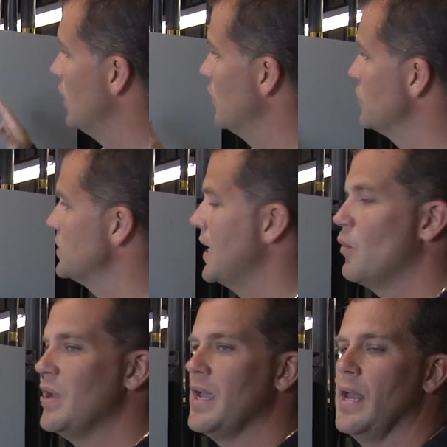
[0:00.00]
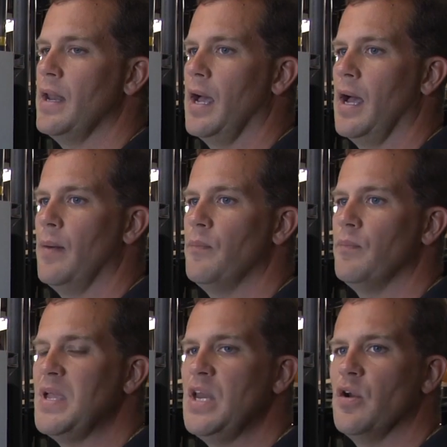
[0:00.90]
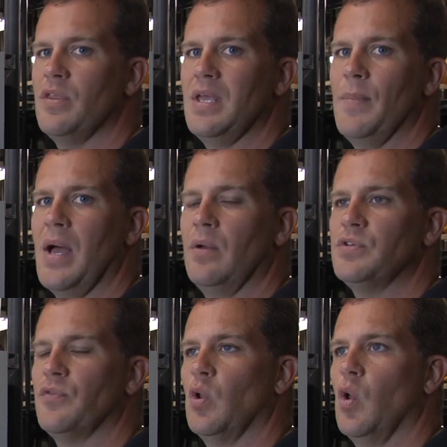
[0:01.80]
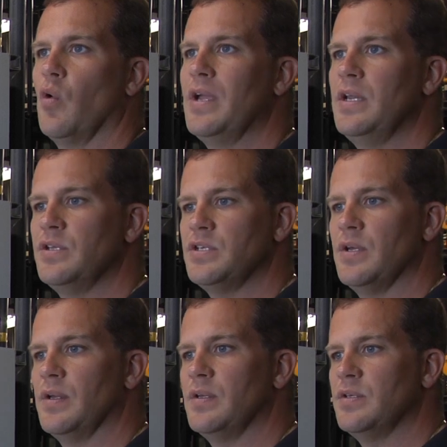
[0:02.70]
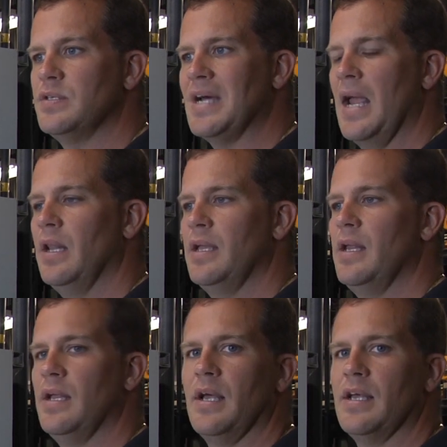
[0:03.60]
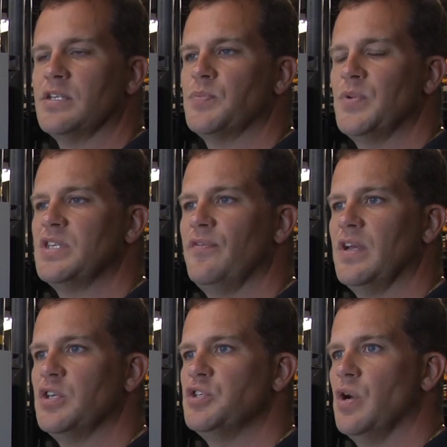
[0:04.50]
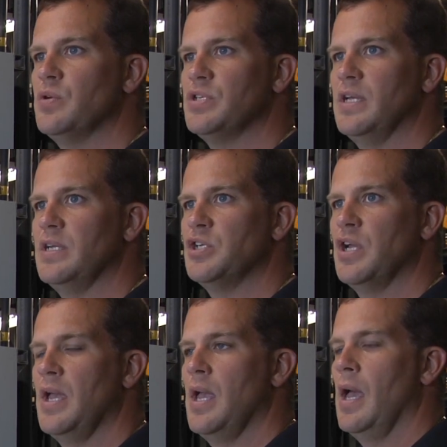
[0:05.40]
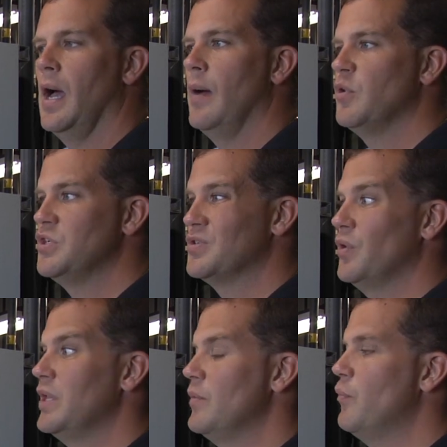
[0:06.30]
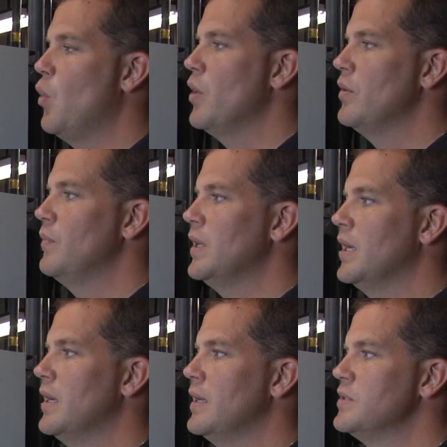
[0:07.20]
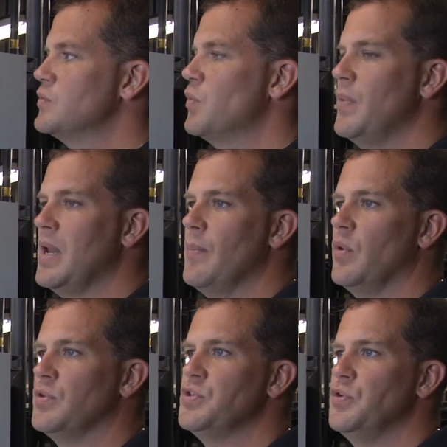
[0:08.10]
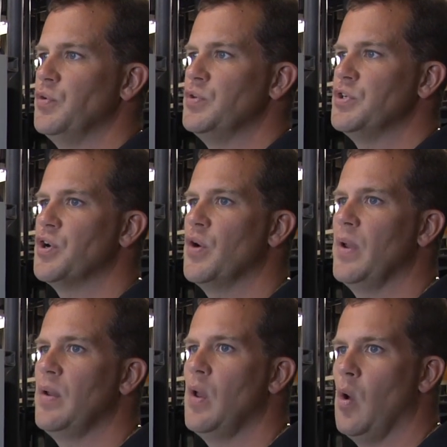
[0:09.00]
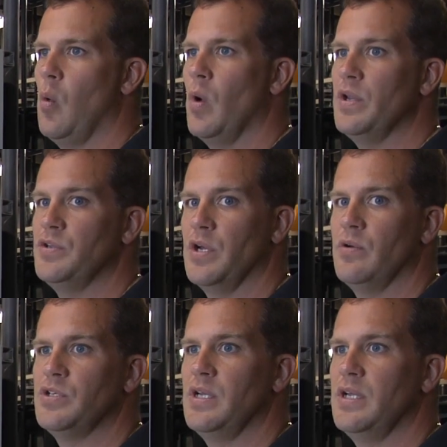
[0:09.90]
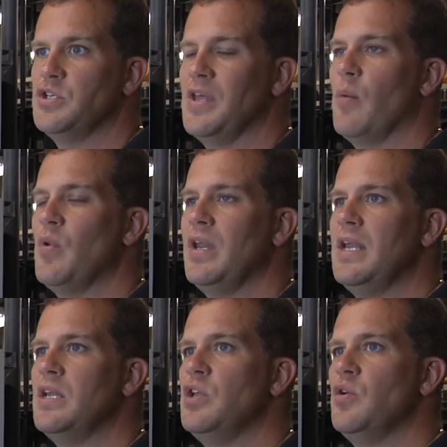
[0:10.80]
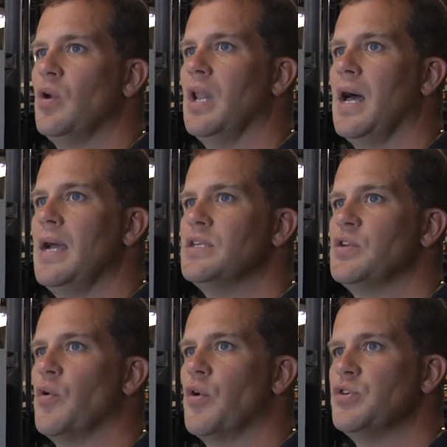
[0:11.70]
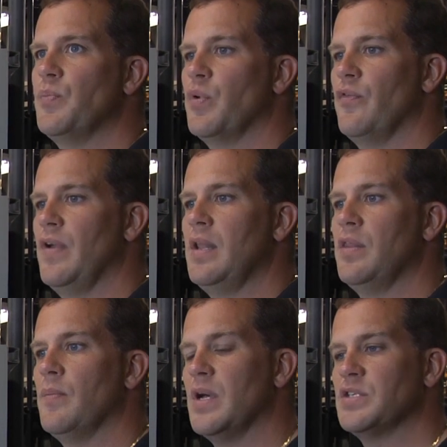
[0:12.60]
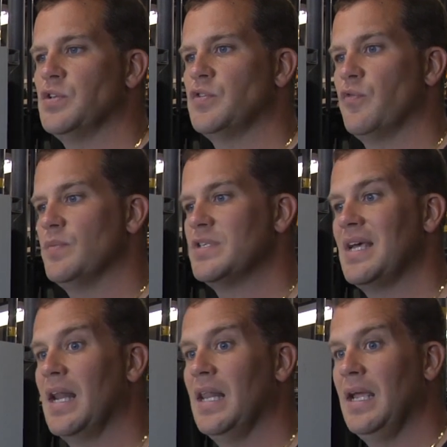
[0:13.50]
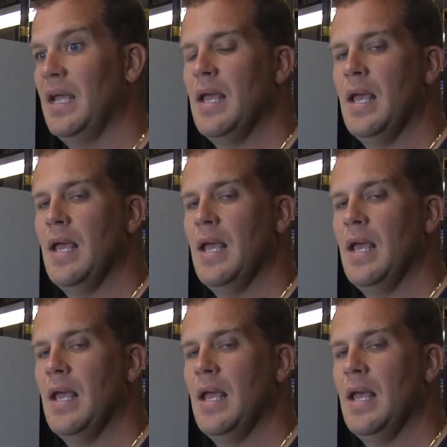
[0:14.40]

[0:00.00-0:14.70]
goes, and we can meter the amount of chlorine to dial in a specific dosage, which is really important because we've been able to determine what dosage that we need to utilize in order to prevent the mussels from settling,